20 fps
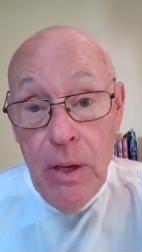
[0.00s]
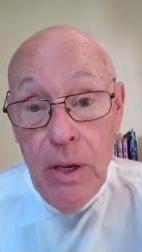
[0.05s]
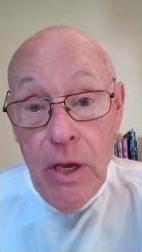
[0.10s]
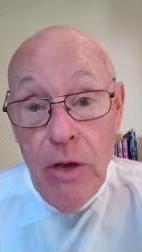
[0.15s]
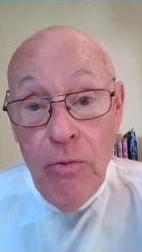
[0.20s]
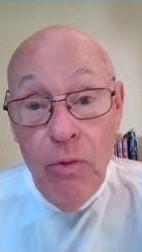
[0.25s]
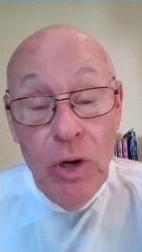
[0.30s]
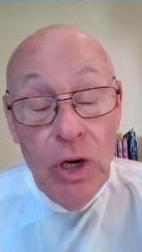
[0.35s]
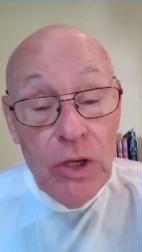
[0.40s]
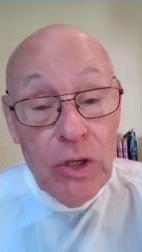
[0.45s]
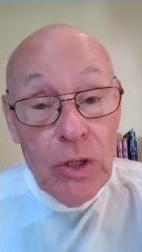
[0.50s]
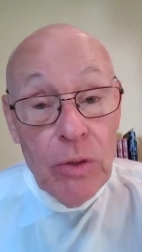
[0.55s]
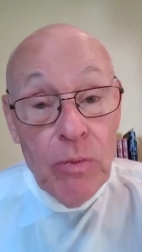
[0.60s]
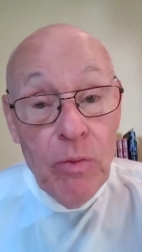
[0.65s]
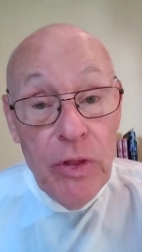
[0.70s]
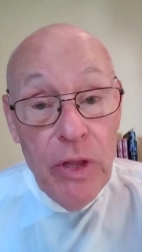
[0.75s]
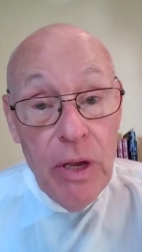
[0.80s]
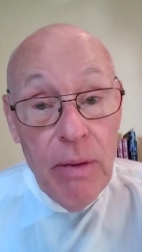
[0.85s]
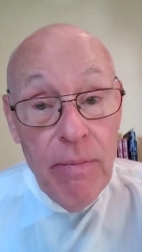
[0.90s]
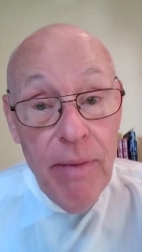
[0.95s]
If we listen
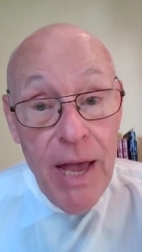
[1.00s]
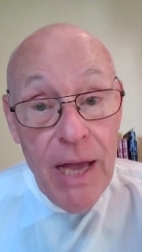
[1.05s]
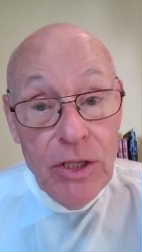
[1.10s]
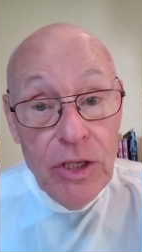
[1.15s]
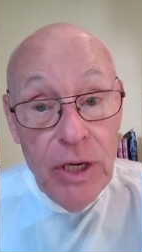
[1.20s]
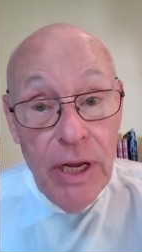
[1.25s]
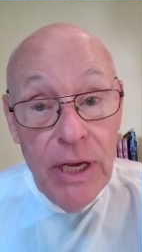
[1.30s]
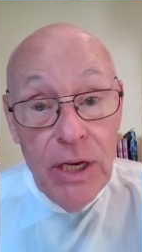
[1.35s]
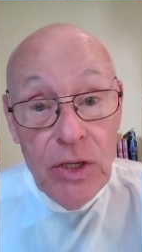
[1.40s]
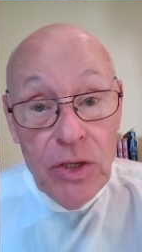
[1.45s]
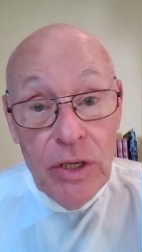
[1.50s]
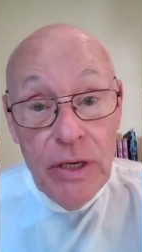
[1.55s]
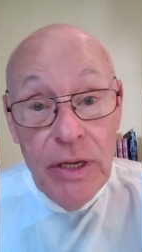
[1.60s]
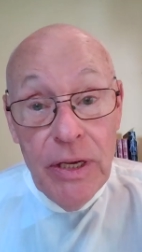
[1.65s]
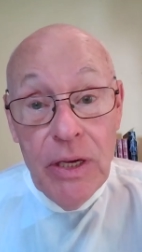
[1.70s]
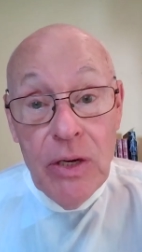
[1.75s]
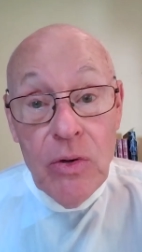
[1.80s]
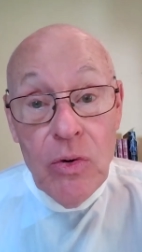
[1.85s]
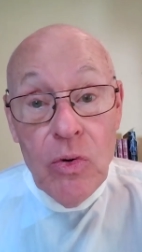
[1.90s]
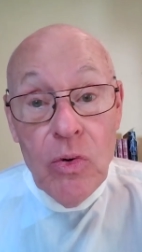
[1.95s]
with the imagination
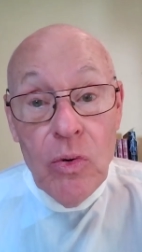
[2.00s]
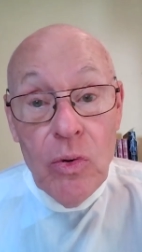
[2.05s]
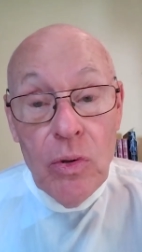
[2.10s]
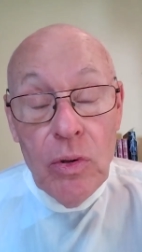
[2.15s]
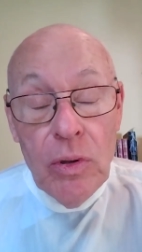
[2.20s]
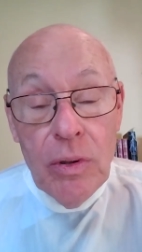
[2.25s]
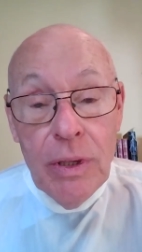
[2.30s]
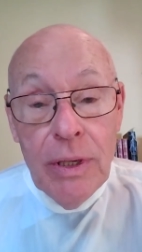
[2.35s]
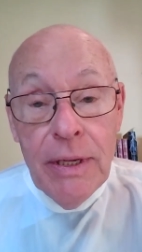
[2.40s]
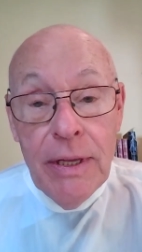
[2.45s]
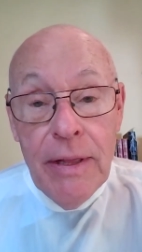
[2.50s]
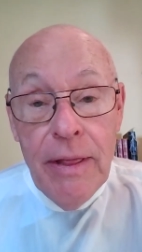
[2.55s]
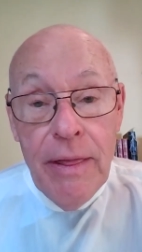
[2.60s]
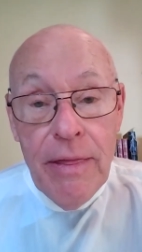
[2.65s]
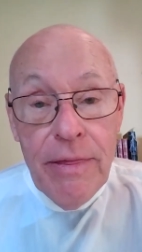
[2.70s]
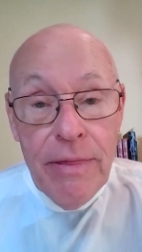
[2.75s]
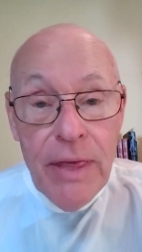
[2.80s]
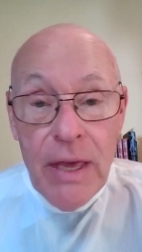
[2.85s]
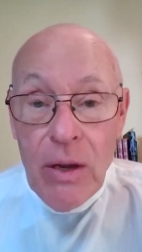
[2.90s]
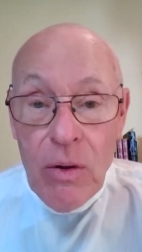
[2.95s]
here or
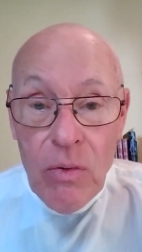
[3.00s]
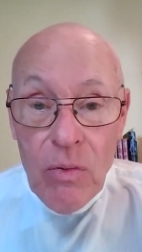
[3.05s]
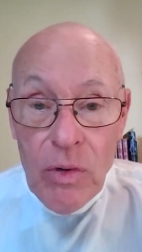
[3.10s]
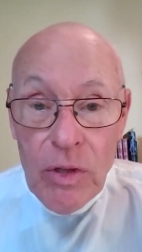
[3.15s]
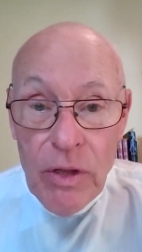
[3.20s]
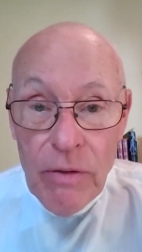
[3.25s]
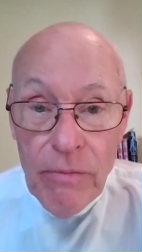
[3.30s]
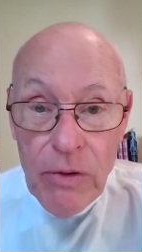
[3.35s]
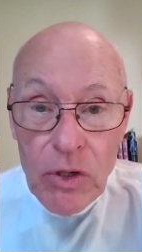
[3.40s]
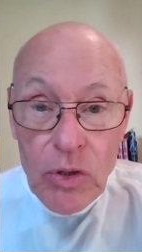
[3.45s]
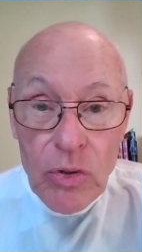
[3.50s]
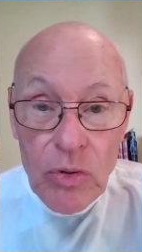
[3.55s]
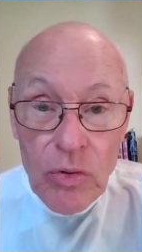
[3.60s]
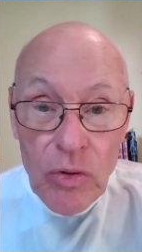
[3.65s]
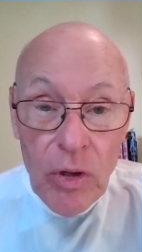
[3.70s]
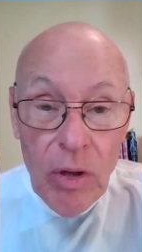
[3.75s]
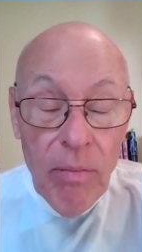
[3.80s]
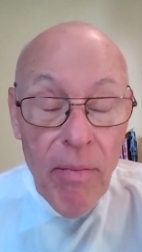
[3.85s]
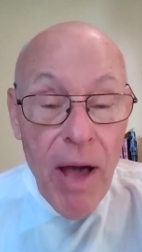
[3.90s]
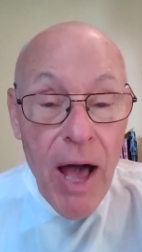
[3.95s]
think with the
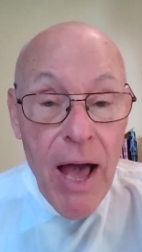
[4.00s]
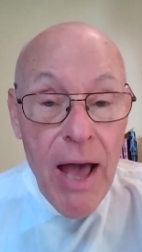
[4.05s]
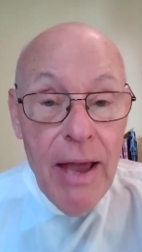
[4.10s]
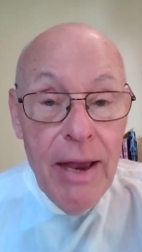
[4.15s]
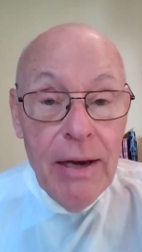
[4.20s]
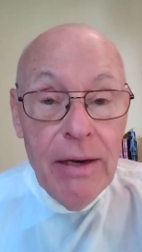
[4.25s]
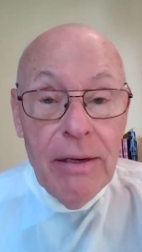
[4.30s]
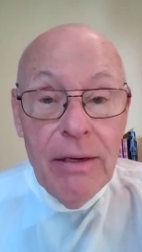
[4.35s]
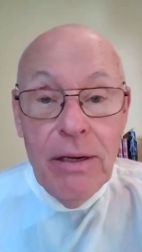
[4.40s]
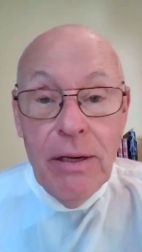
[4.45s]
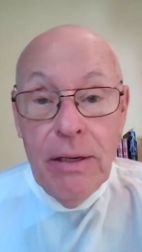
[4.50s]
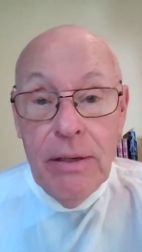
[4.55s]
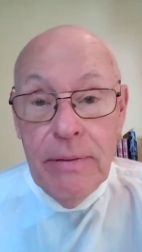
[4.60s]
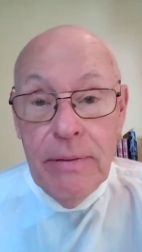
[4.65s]
visceral mind,